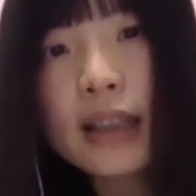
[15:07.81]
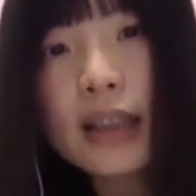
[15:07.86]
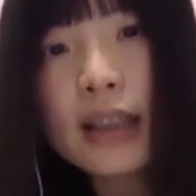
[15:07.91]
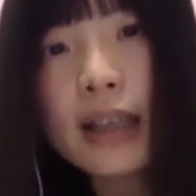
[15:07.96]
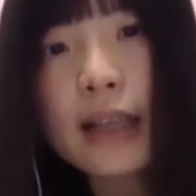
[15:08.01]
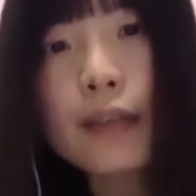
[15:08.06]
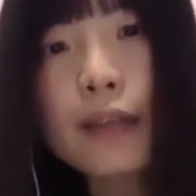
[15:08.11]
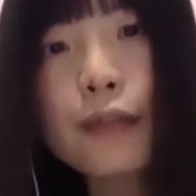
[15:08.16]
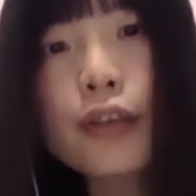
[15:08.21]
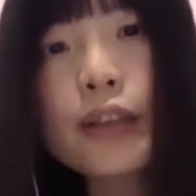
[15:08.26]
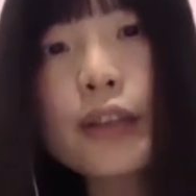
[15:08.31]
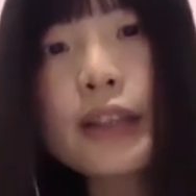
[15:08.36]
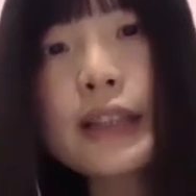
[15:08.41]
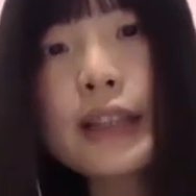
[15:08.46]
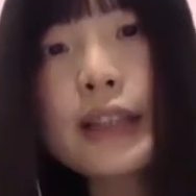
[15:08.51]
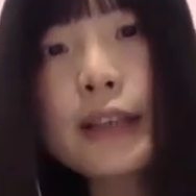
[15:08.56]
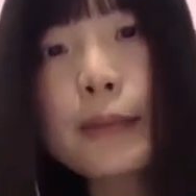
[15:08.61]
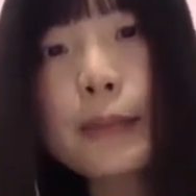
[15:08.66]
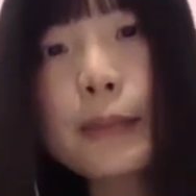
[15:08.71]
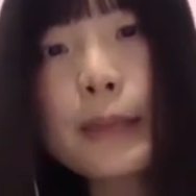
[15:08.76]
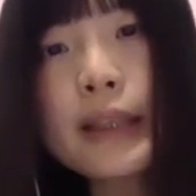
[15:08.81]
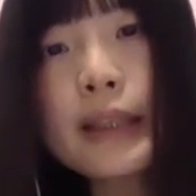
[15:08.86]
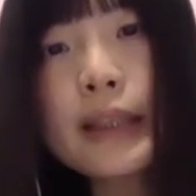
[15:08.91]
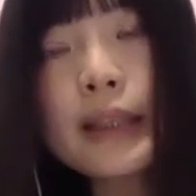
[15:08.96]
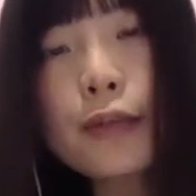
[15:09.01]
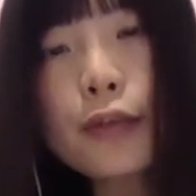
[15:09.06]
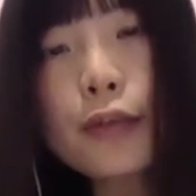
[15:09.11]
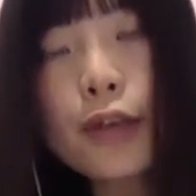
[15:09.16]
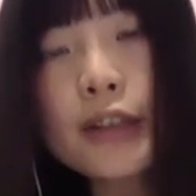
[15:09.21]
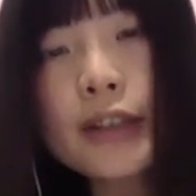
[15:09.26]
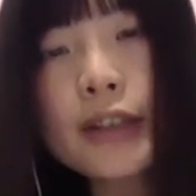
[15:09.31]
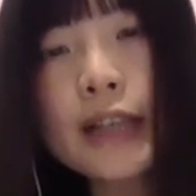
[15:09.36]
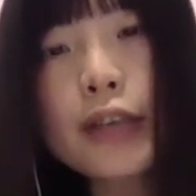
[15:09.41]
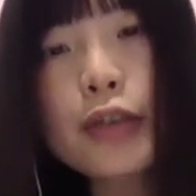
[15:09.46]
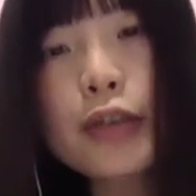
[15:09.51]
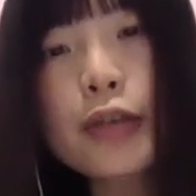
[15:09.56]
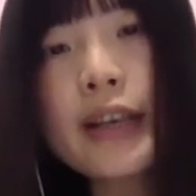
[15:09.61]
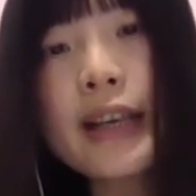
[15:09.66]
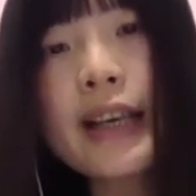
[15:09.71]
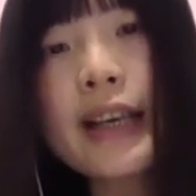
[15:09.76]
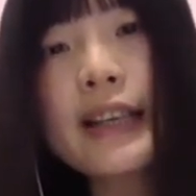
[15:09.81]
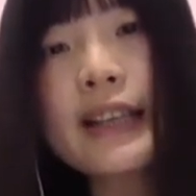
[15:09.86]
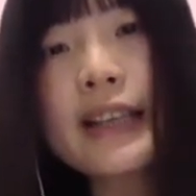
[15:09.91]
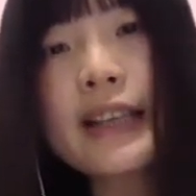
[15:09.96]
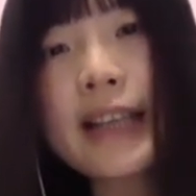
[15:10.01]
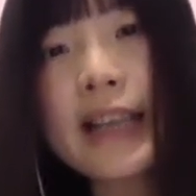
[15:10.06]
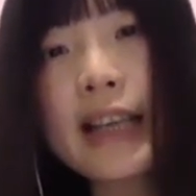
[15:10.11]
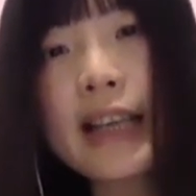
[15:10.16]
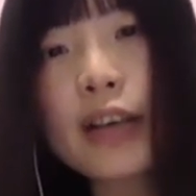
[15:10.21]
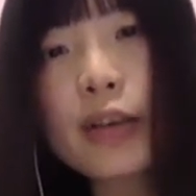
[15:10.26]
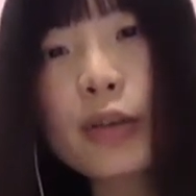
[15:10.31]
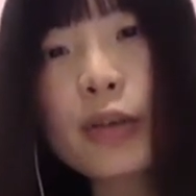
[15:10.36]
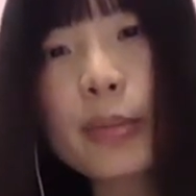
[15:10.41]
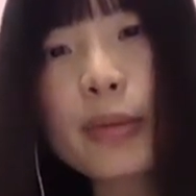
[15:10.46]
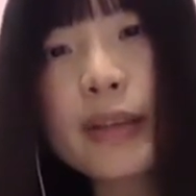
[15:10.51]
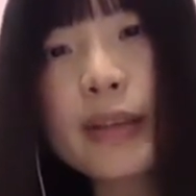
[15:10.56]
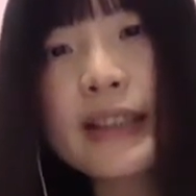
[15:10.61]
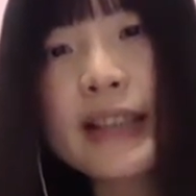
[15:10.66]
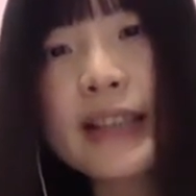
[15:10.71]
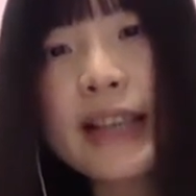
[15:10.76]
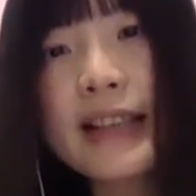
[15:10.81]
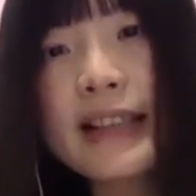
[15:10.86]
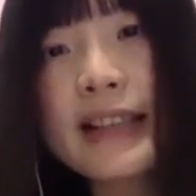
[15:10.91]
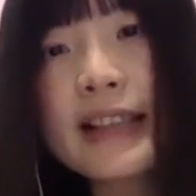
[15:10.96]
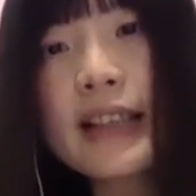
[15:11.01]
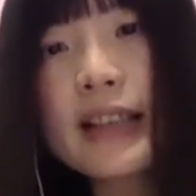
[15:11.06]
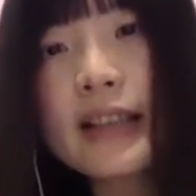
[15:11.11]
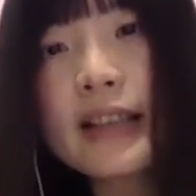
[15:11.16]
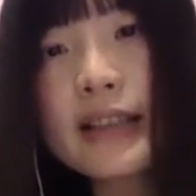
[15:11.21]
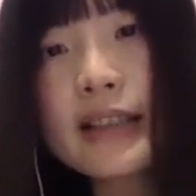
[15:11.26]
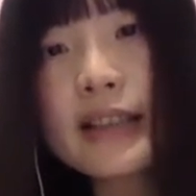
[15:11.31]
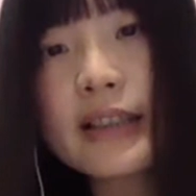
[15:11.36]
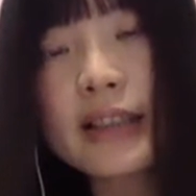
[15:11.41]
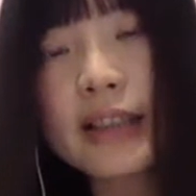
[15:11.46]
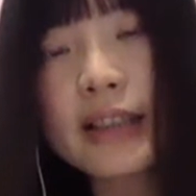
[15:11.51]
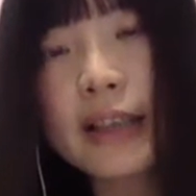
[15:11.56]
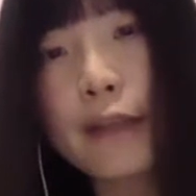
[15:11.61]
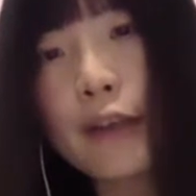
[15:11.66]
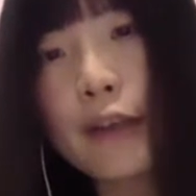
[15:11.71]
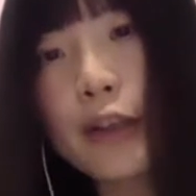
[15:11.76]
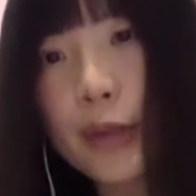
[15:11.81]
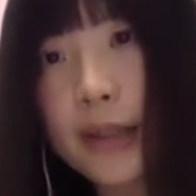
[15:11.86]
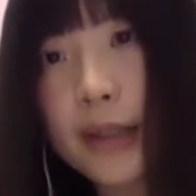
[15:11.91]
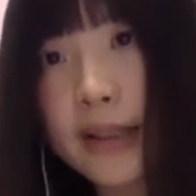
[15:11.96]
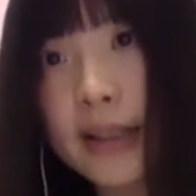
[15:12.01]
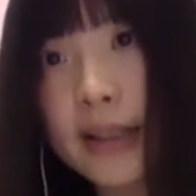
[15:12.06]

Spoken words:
And for the mean difference, actually, it can represent the efficiency.